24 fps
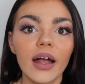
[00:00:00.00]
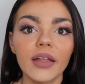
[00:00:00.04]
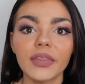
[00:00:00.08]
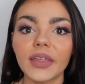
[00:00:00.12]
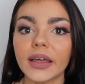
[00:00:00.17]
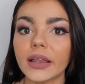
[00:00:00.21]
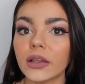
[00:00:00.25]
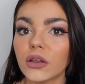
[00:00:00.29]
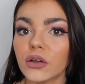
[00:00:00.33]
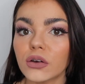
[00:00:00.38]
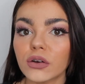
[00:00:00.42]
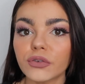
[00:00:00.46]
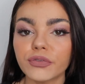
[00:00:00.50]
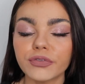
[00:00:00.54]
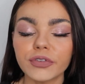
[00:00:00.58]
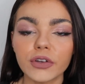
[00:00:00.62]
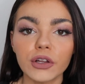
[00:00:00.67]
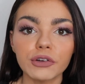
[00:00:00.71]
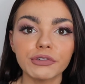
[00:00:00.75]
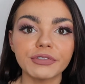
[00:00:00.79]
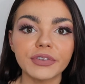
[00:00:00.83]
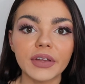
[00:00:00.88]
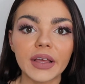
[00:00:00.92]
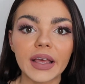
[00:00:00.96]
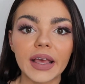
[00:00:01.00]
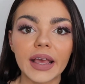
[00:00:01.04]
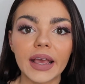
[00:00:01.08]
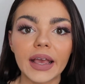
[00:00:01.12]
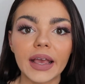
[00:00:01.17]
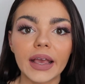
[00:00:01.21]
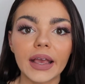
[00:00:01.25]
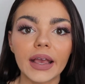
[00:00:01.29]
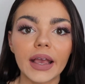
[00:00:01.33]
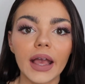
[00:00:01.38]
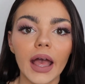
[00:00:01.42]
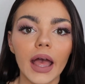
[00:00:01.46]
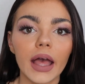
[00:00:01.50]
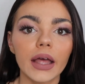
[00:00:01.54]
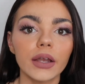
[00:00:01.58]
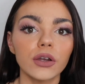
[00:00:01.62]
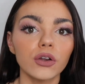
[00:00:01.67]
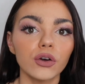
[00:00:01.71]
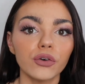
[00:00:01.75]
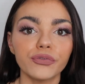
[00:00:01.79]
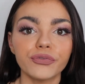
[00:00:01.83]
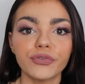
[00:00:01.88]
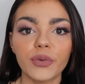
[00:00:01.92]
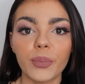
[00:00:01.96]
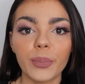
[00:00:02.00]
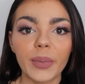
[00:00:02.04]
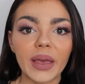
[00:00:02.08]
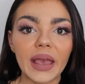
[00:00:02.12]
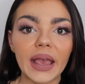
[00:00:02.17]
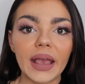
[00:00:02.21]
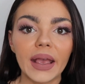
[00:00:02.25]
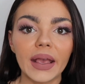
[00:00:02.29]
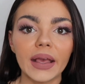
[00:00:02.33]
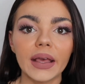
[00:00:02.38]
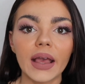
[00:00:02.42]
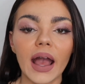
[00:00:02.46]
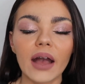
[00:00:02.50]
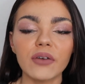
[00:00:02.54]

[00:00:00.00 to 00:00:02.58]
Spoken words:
They look fluffy enough for me.